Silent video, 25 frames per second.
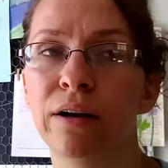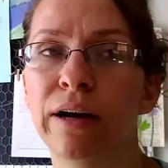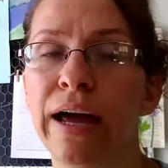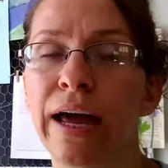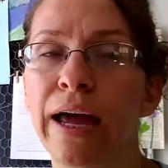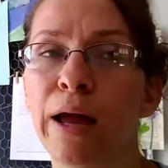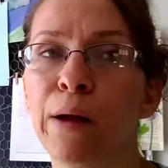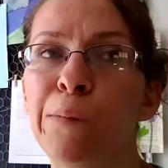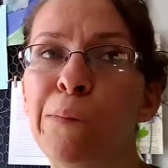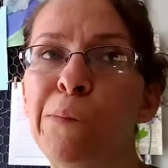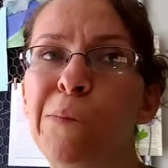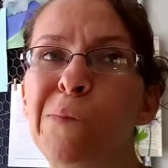
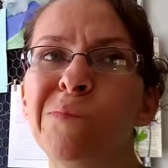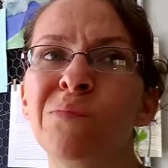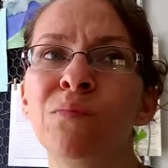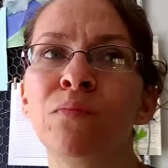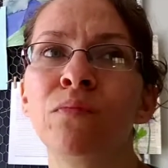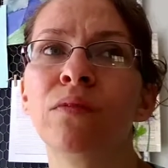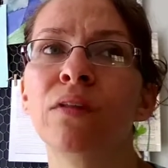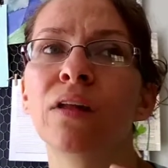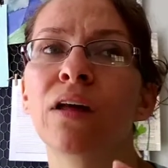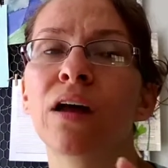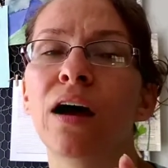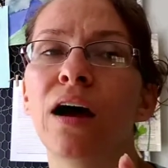okay?
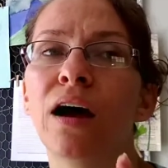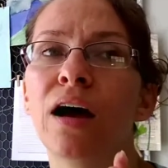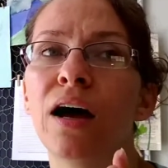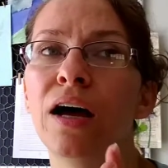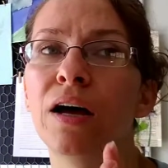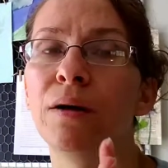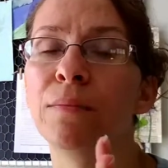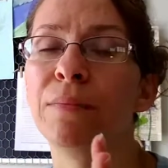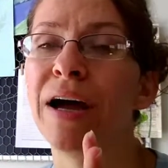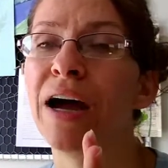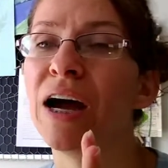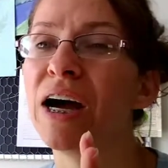
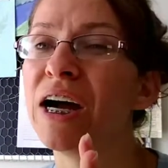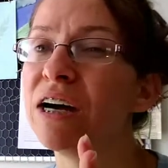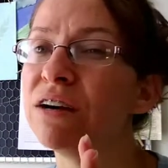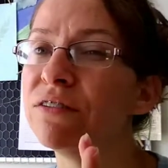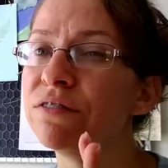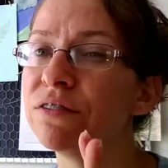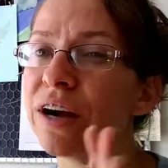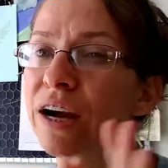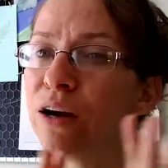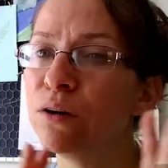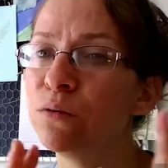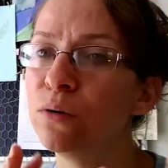
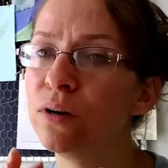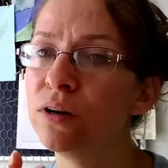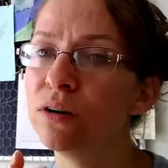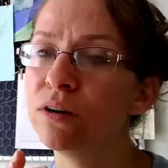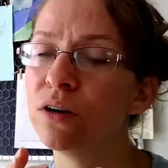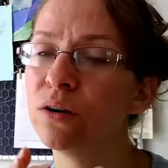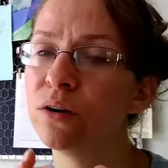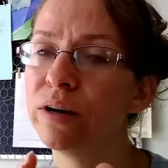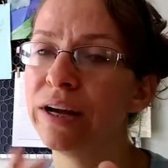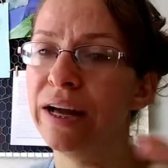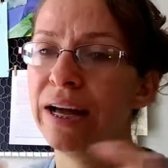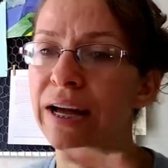However, I will
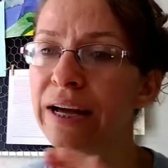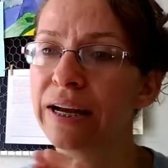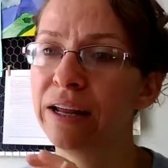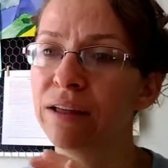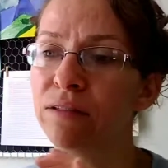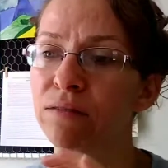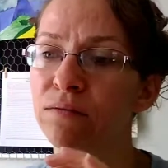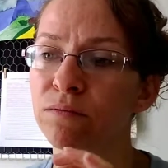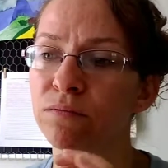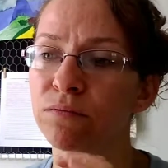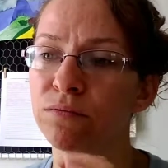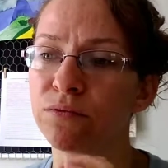go ahead
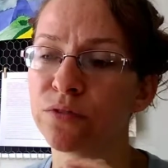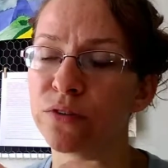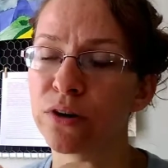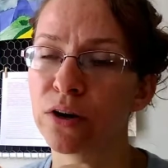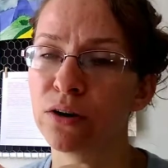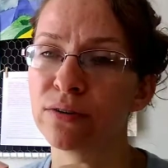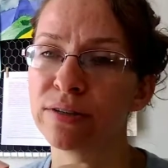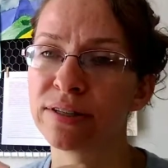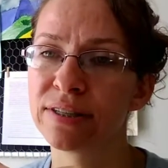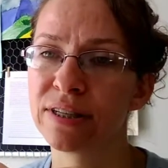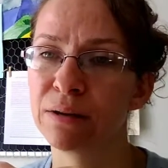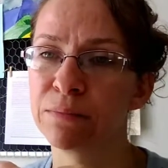and
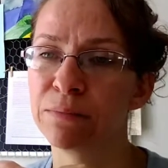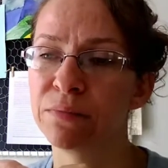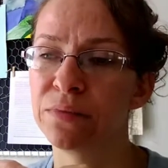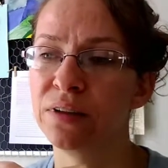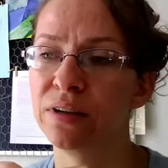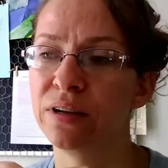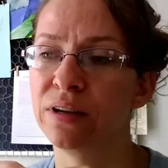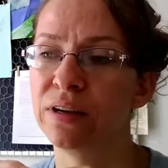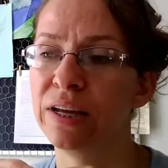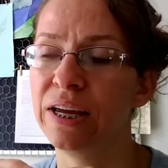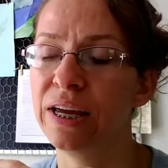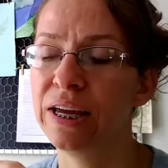throw
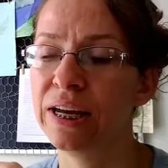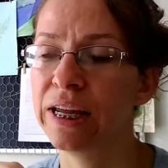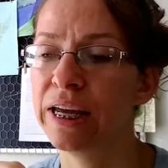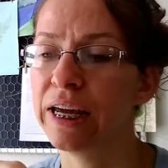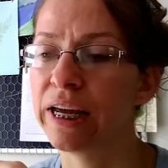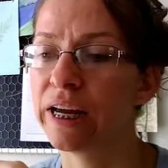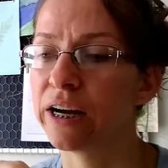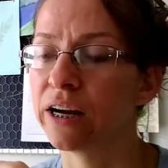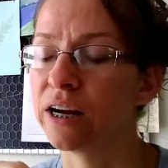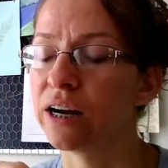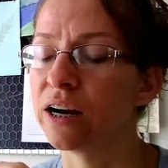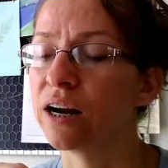something in
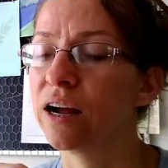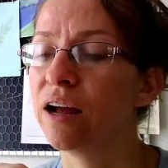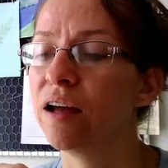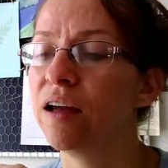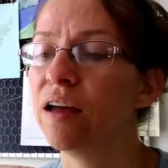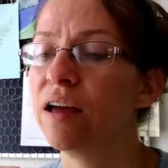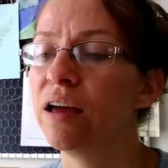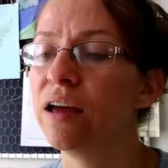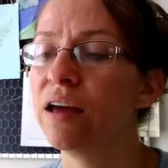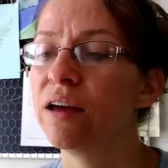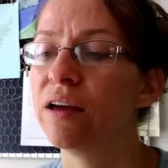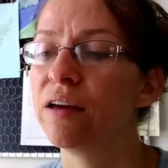here
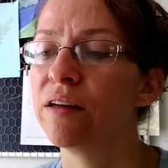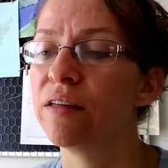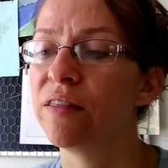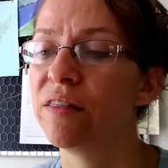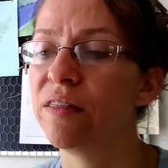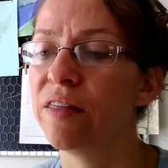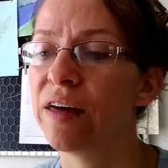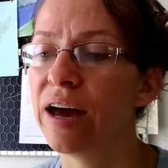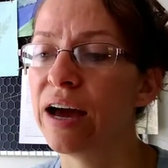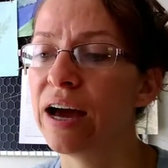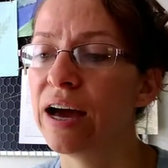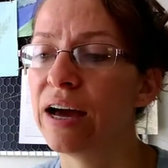
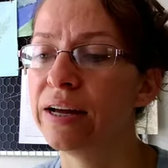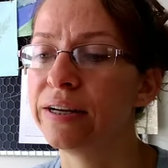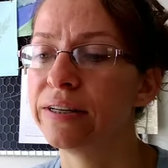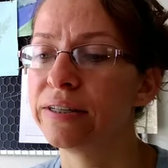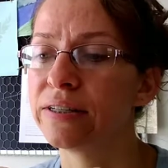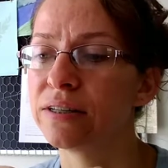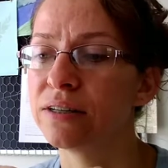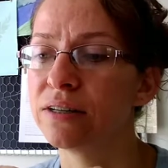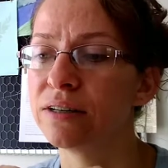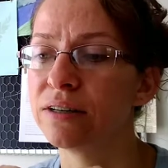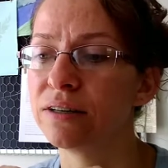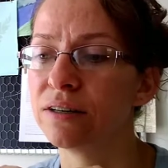
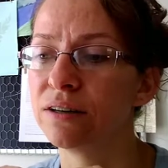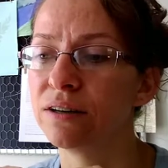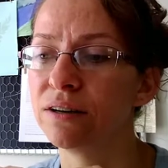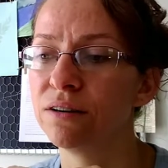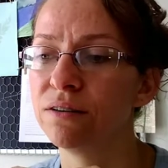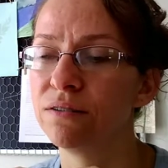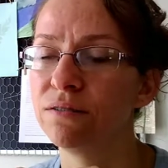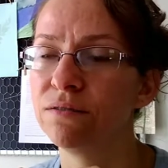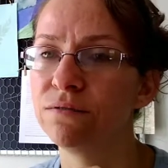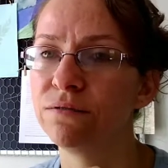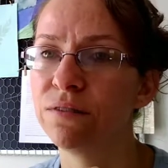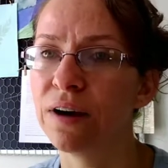that
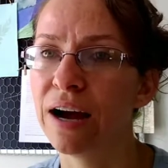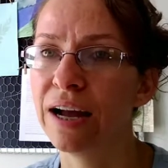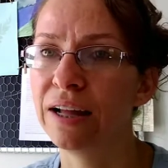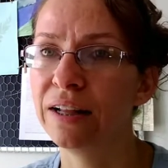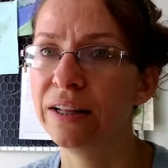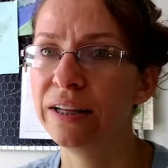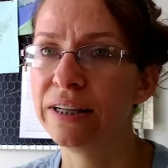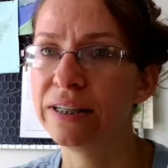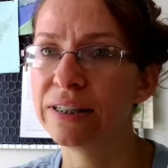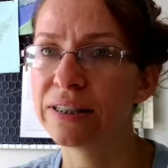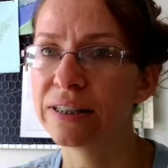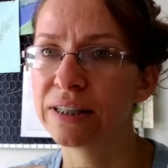
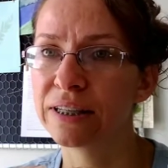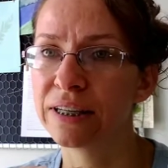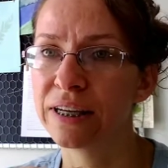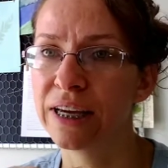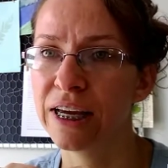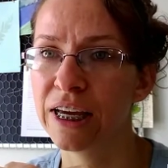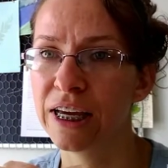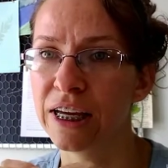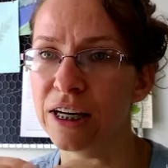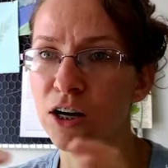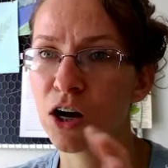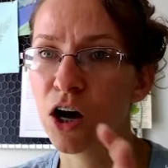violet
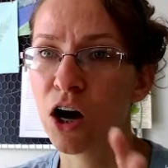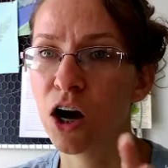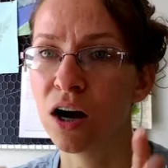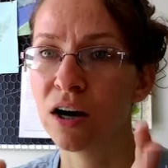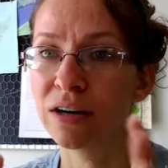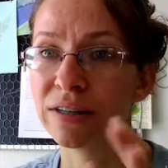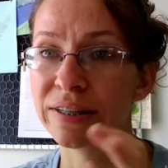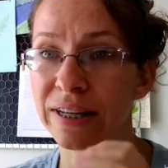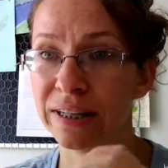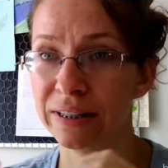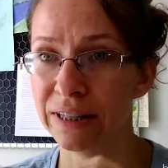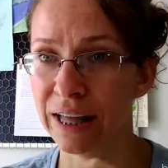can
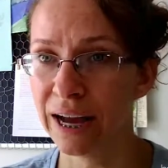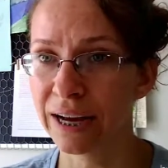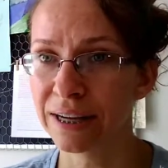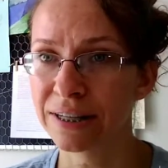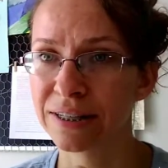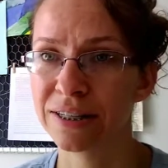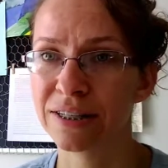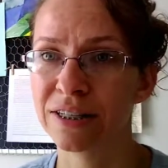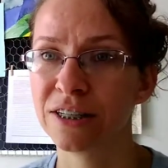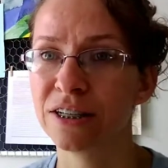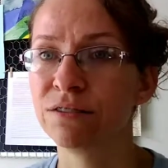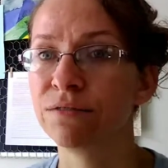cause a
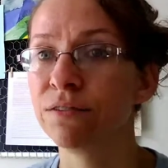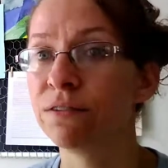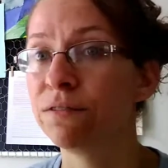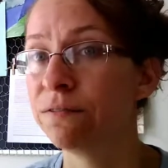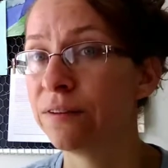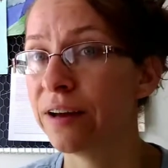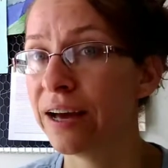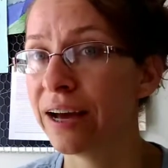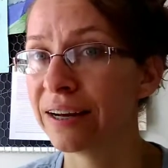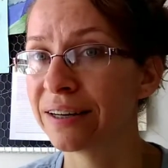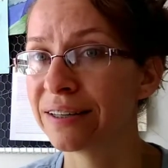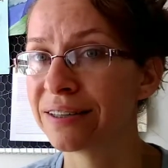laxative
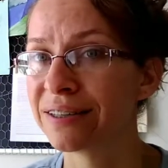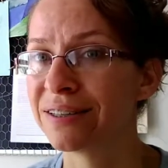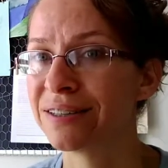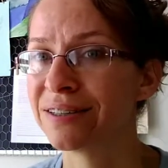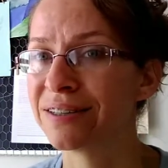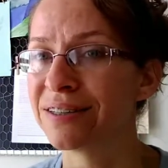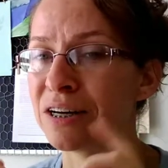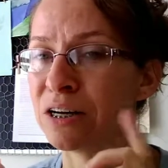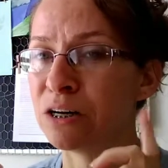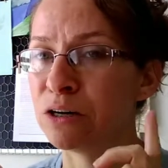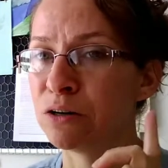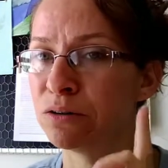effect.
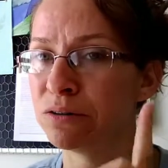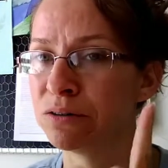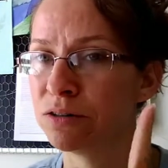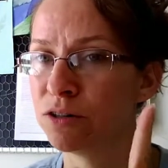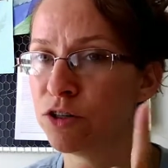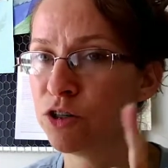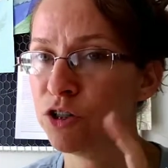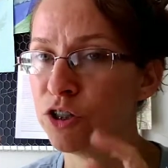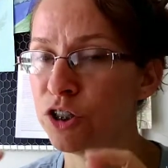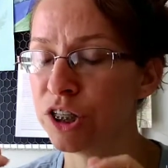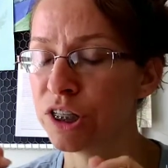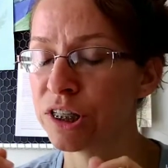So
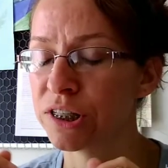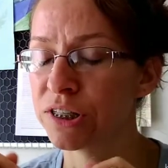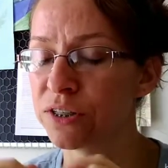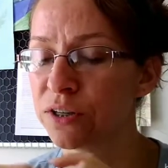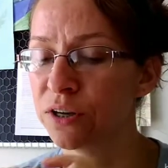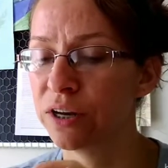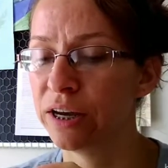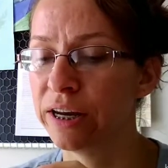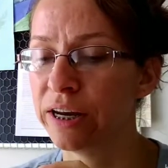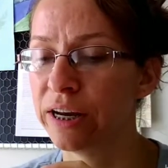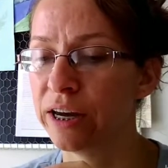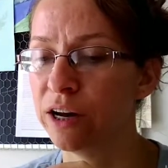just
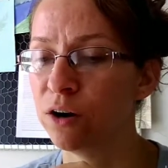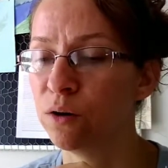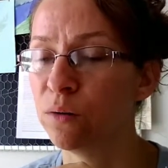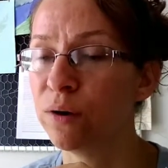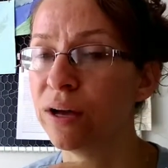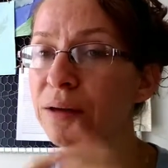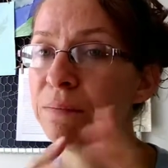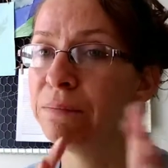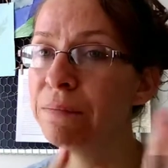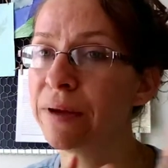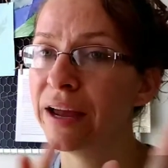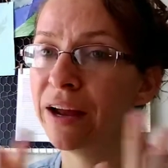so you know,
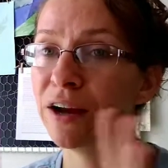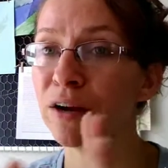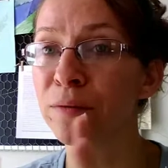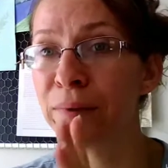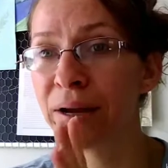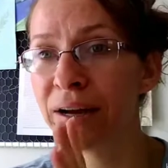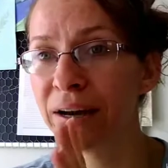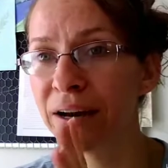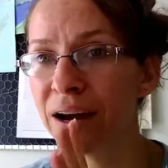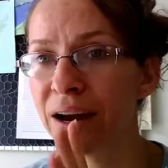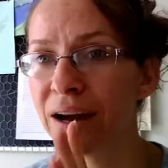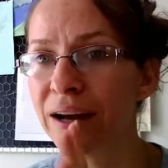it may or
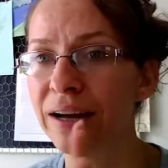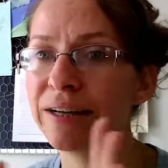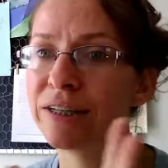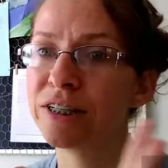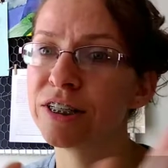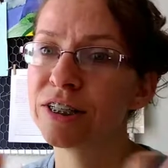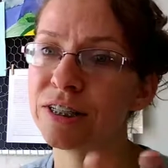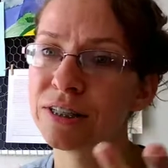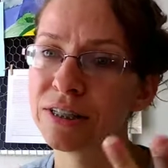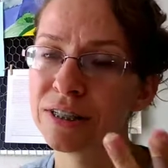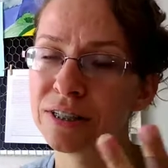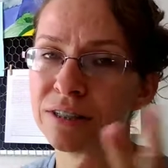may not. It
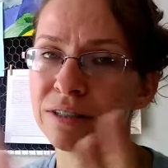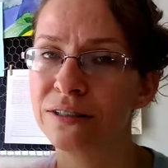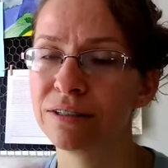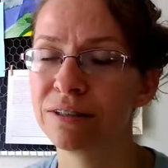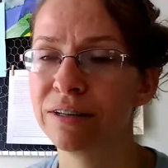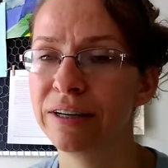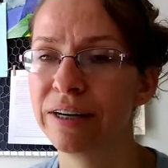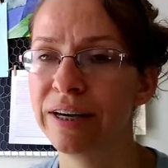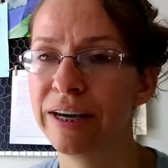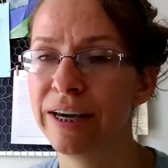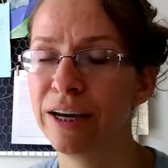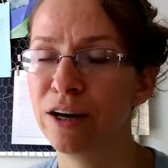just,
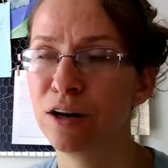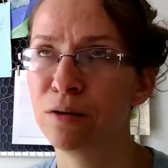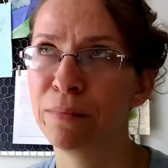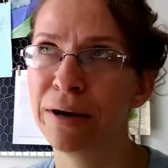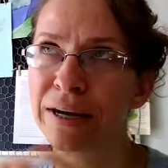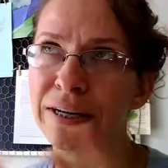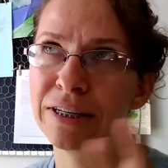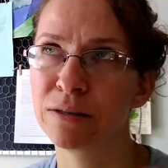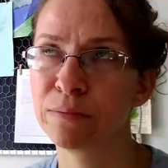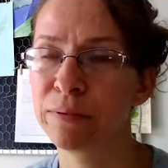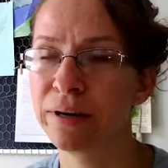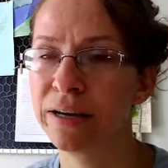it
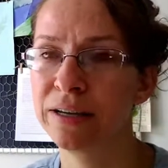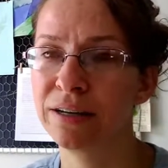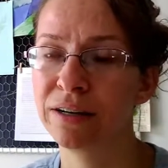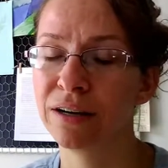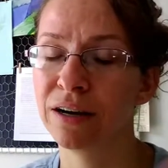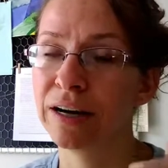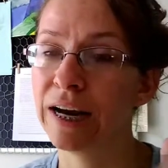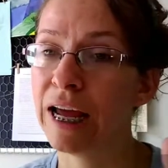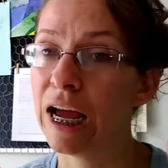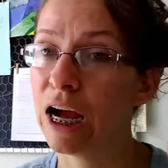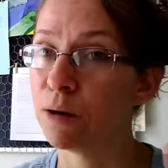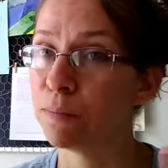might depend
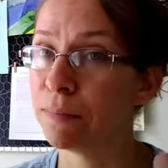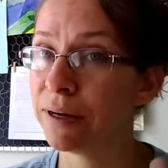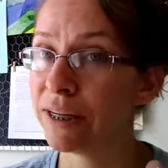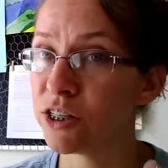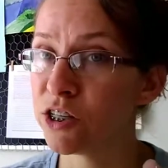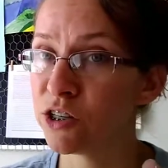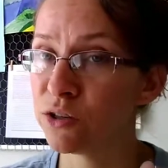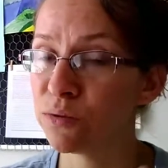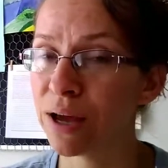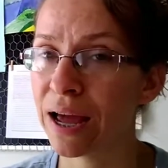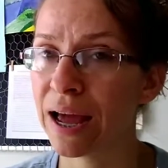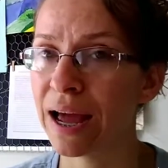on how
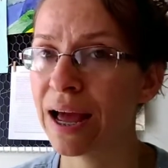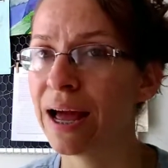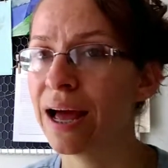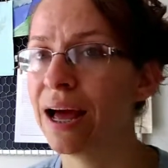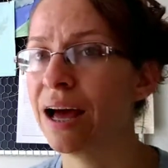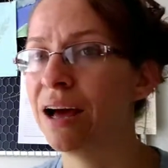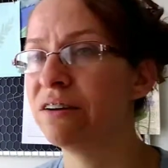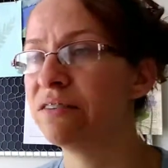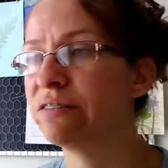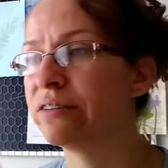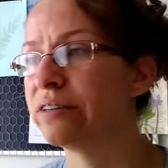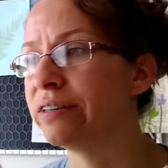much you
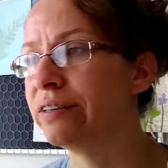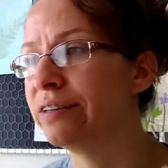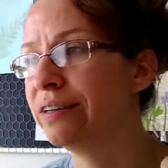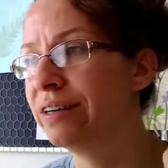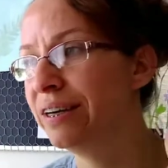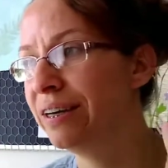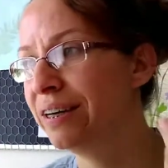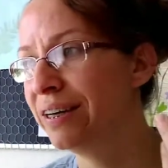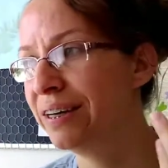have and,